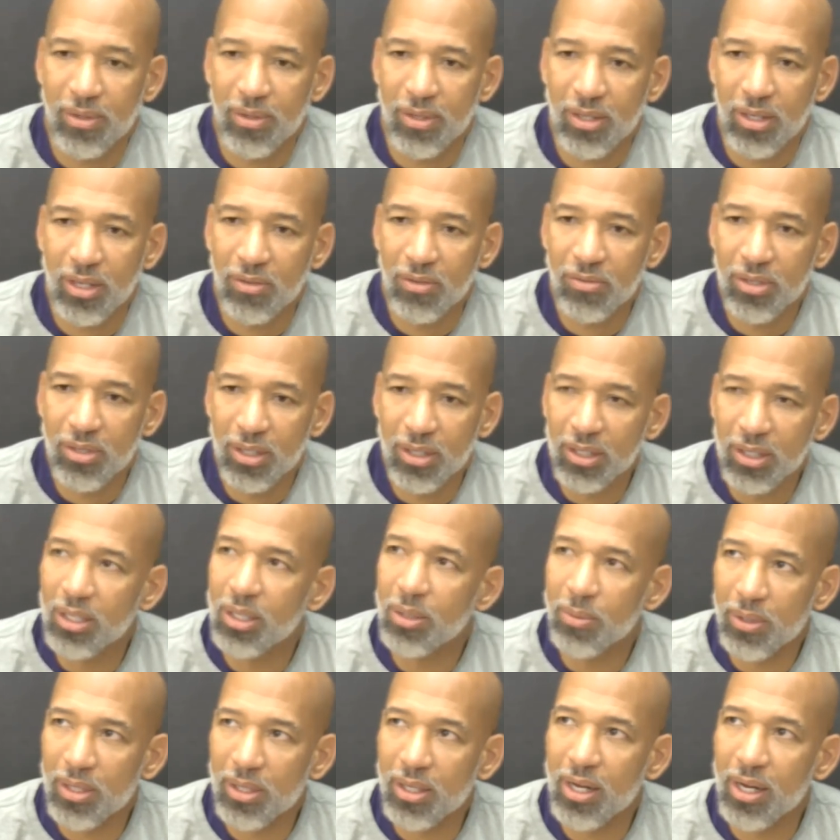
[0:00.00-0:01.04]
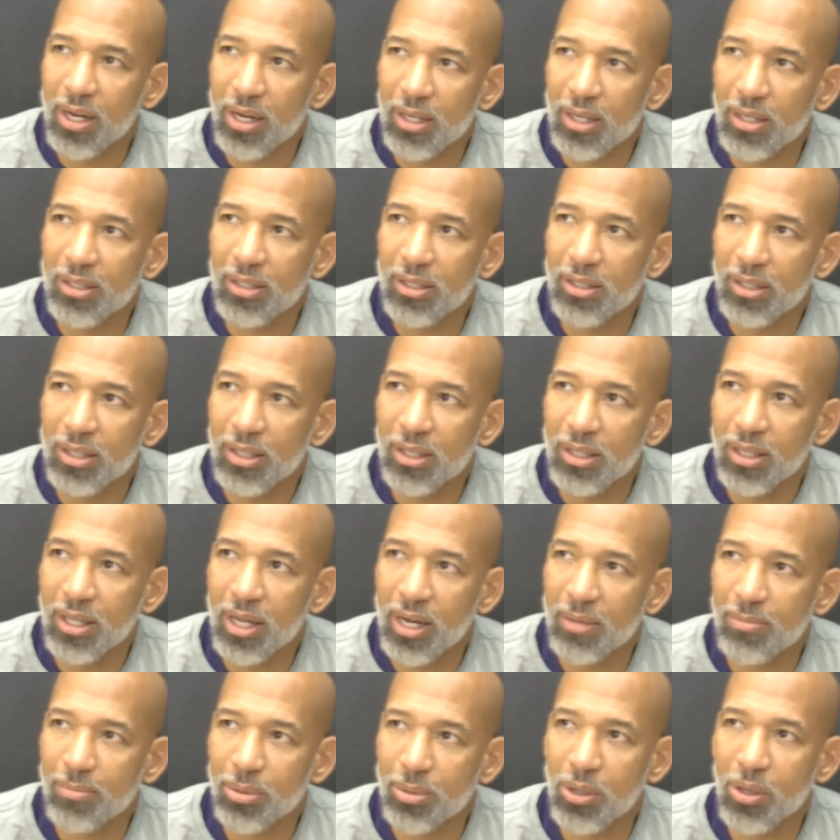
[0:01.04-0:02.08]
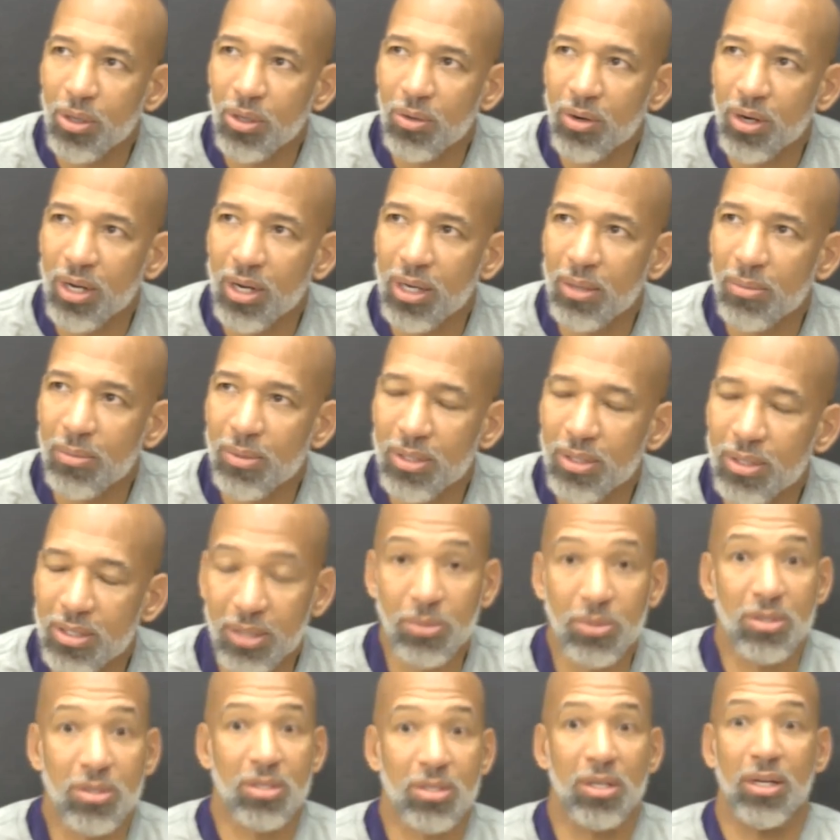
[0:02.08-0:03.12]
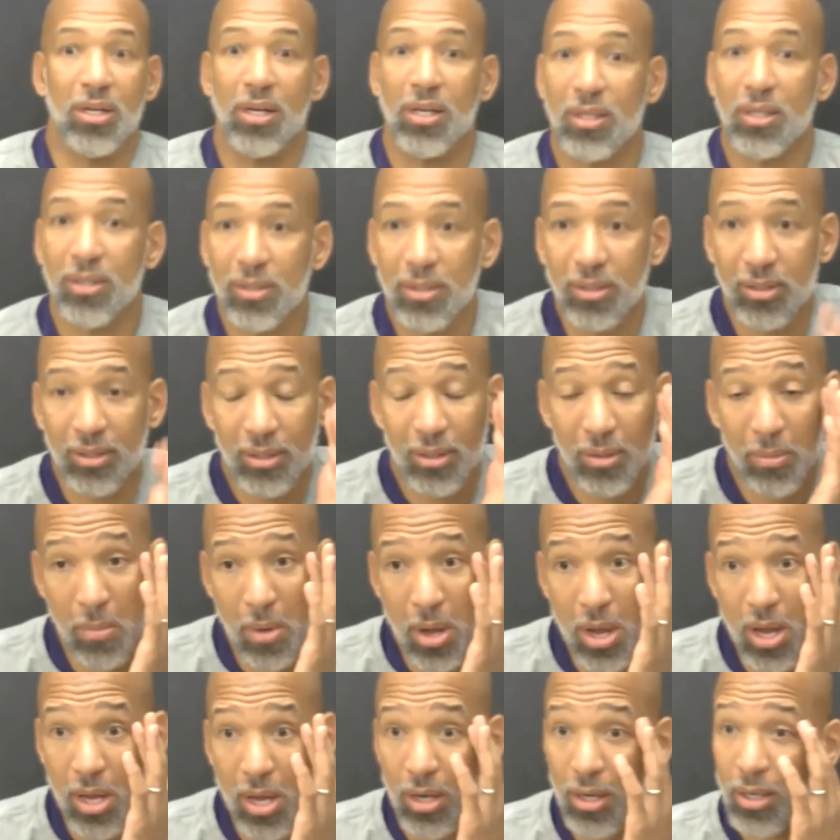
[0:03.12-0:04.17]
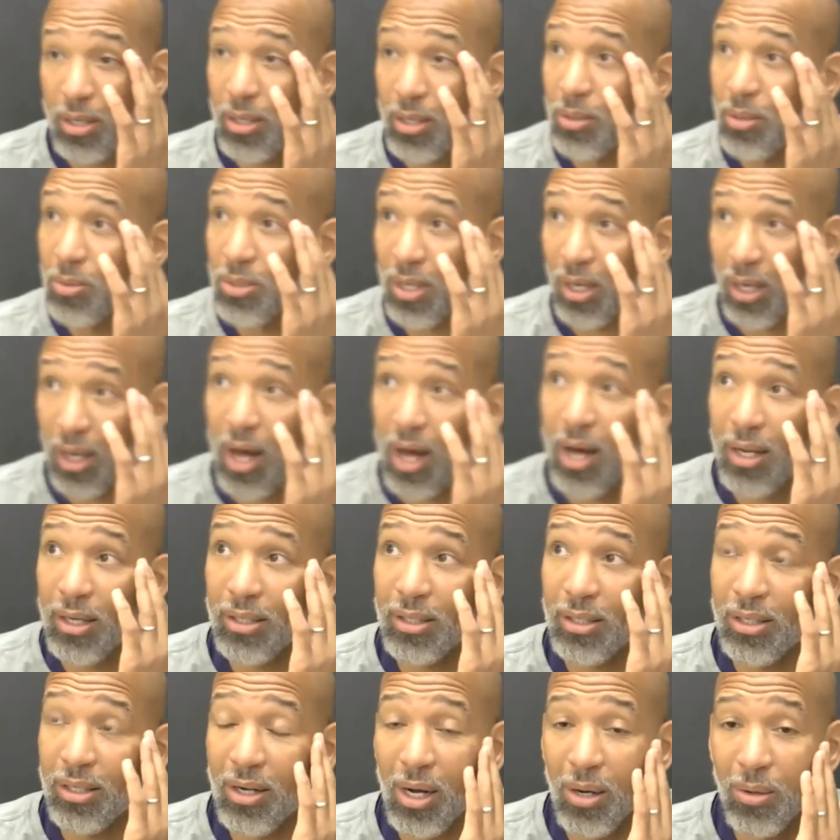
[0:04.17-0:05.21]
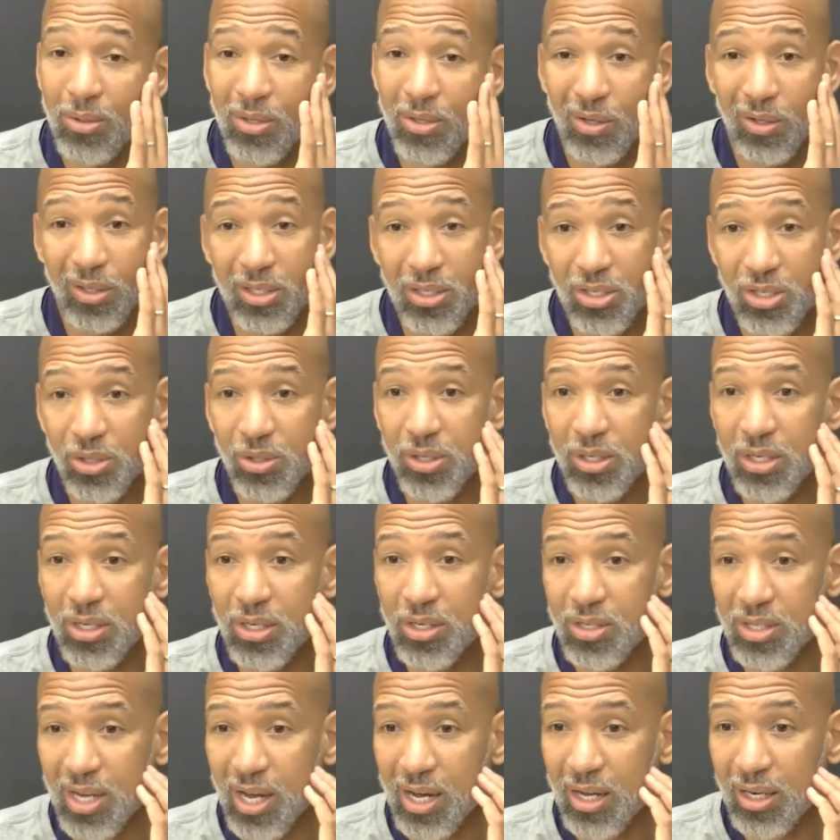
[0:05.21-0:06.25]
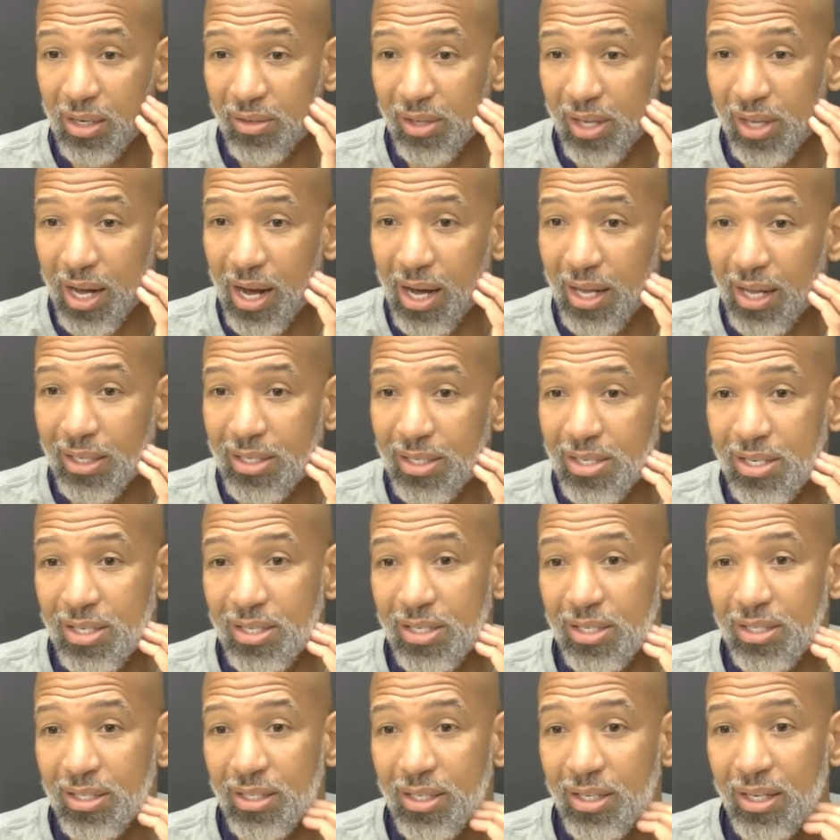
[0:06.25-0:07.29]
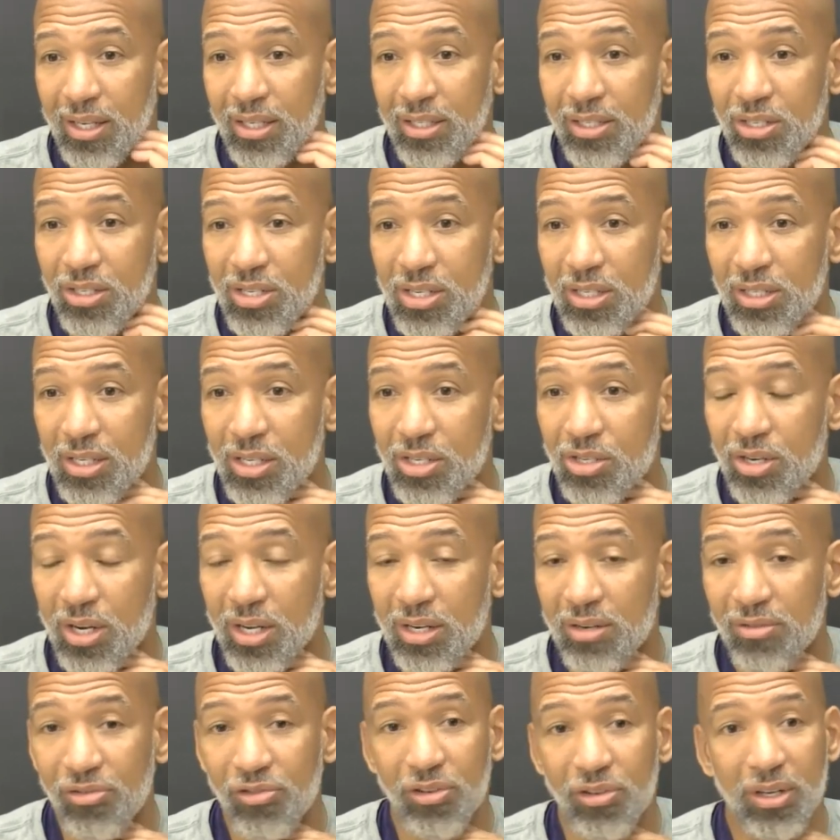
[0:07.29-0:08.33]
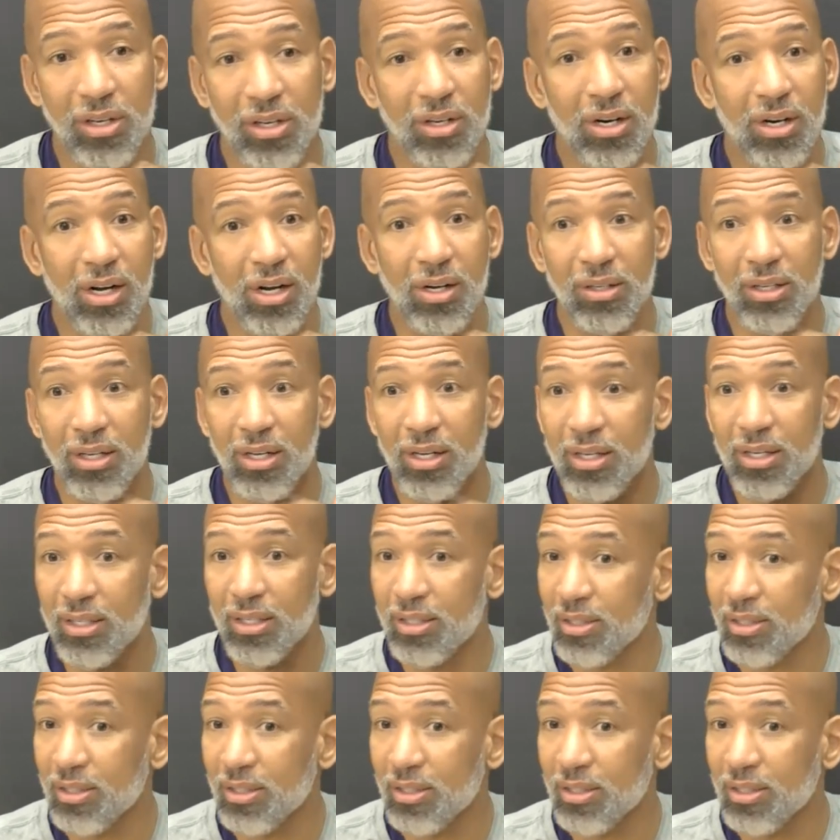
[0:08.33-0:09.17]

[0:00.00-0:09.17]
of dealing with that in that program, because it was like, man, it was a lot. You know, I was only 2 years out of college, and you're sitting there trying to figure out like